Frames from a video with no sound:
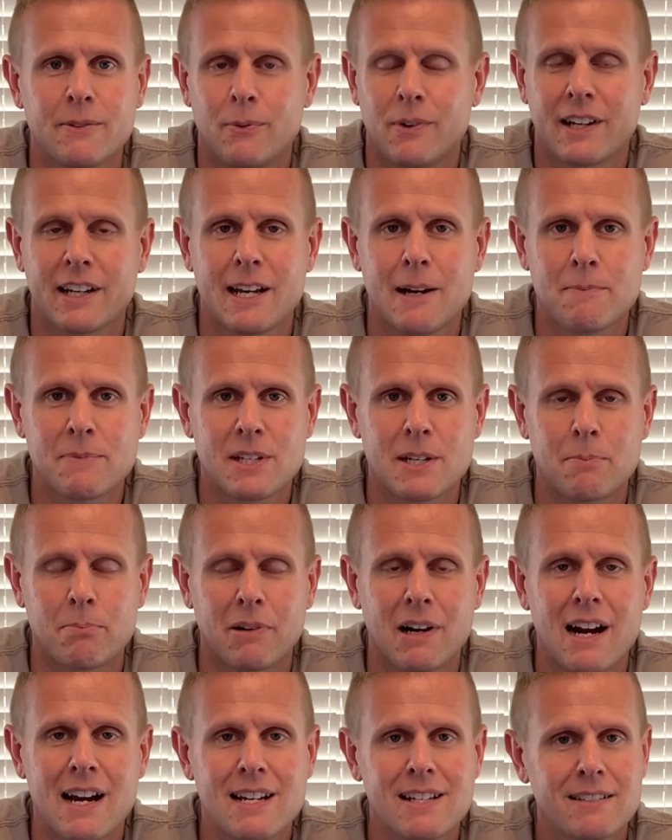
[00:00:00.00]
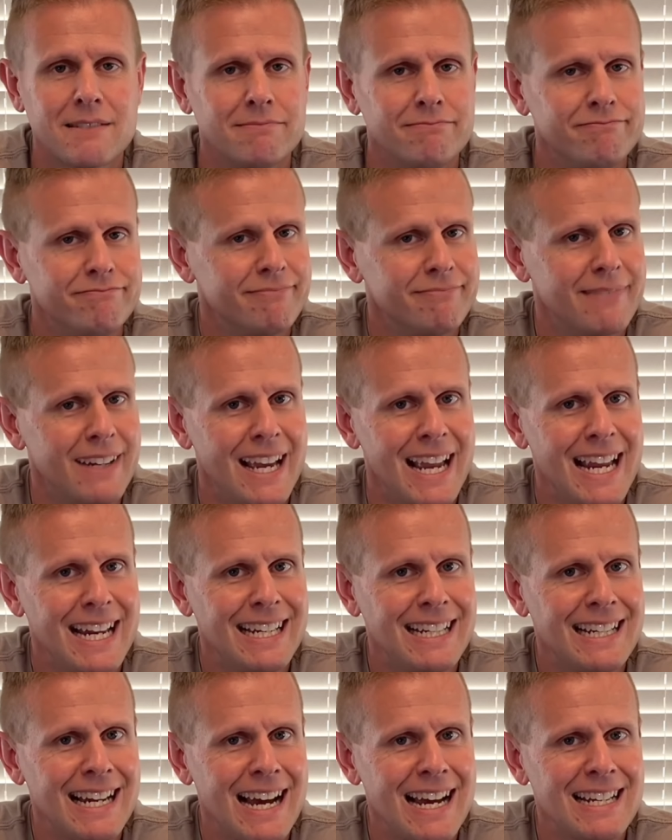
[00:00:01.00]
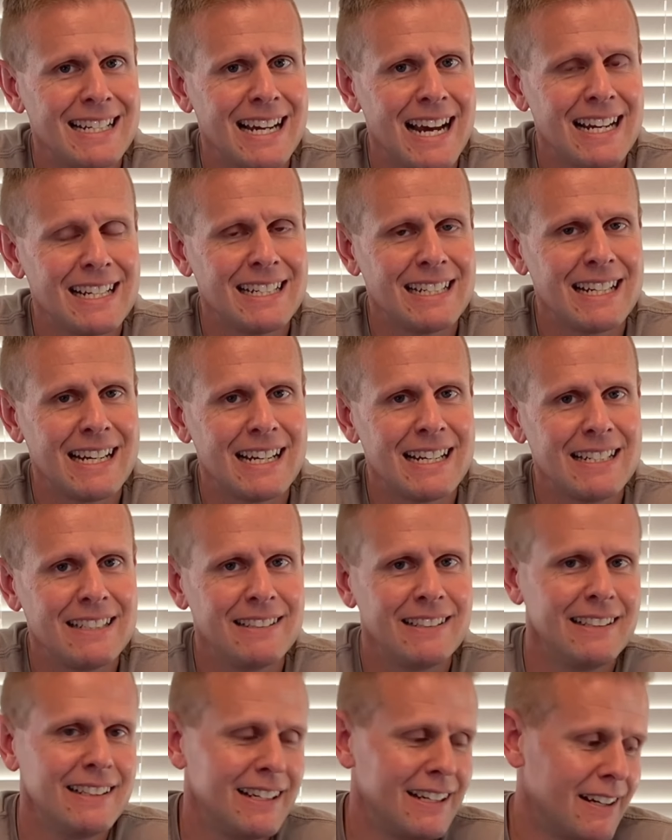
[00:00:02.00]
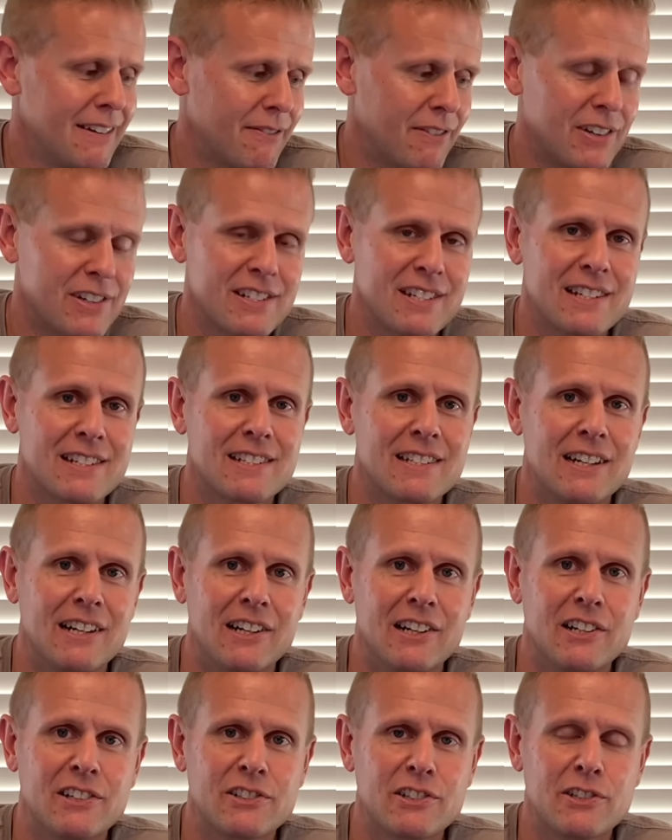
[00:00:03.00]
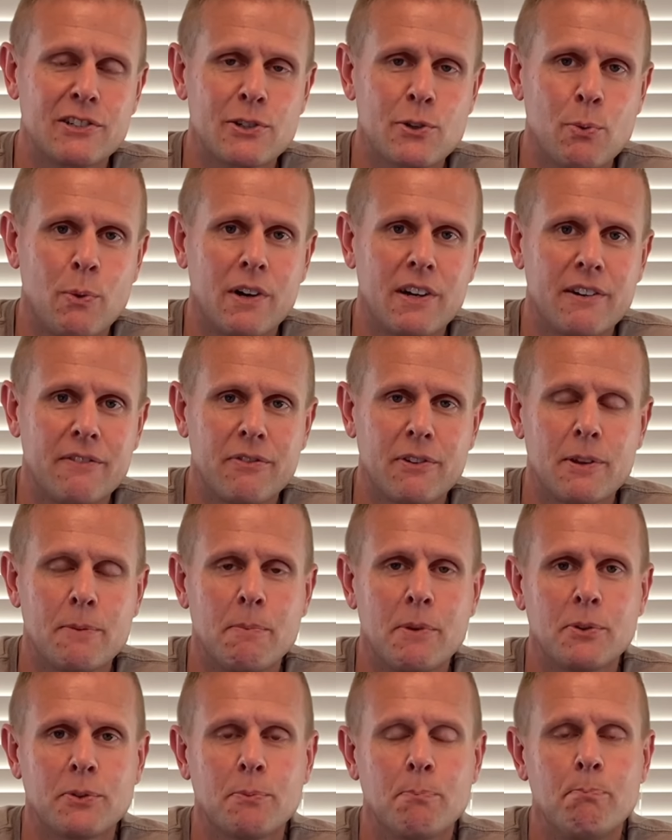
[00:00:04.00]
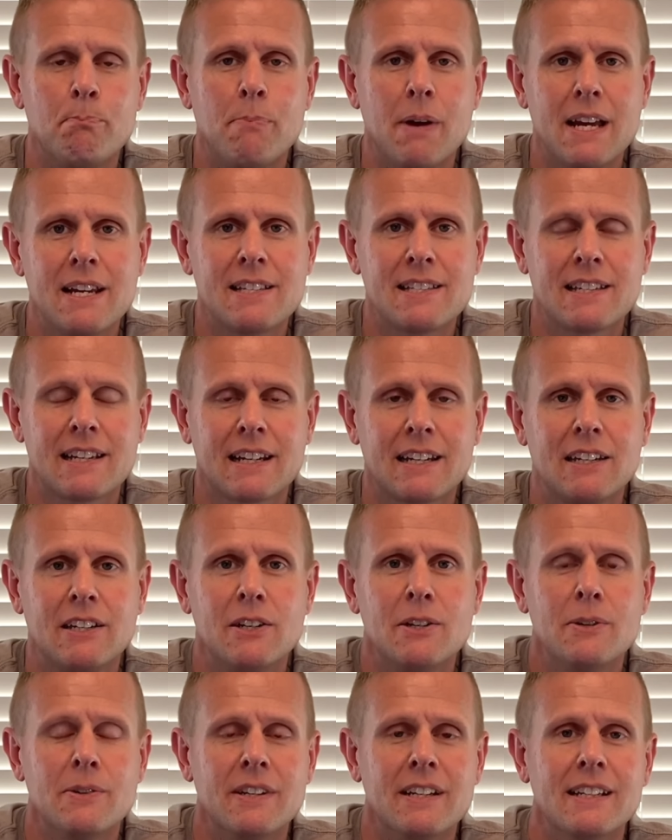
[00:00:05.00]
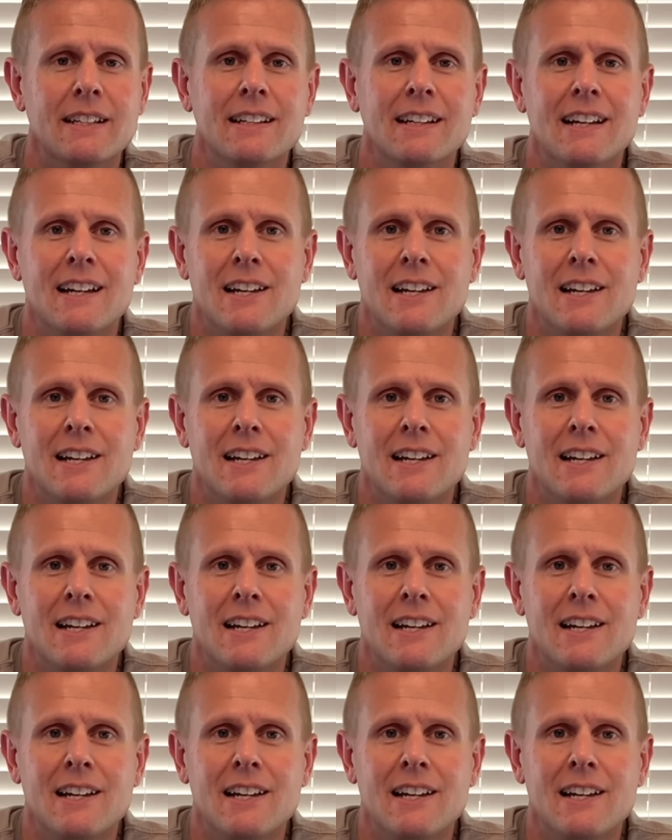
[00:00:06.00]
When it comes to price, $89.99 versus $120 for the most basic unit.